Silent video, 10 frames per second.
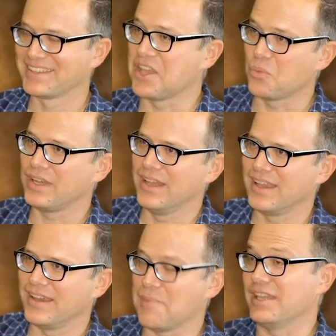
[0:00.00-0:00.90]
Like
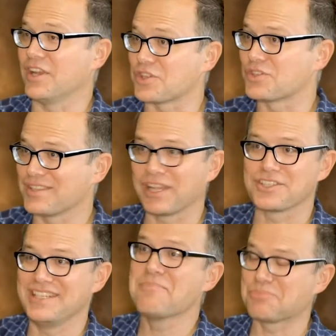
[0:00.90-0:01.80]
even us as players
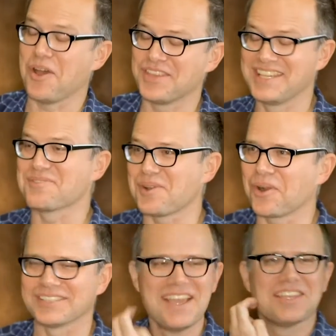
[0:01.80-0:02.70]
and DMs could ponder this in the real
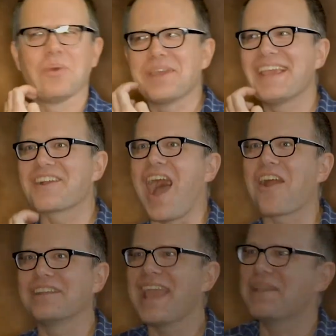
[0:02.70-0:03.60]
world. When we hear
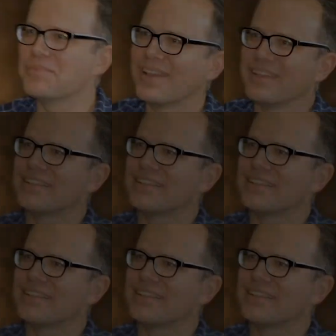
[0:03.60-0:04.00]
our name,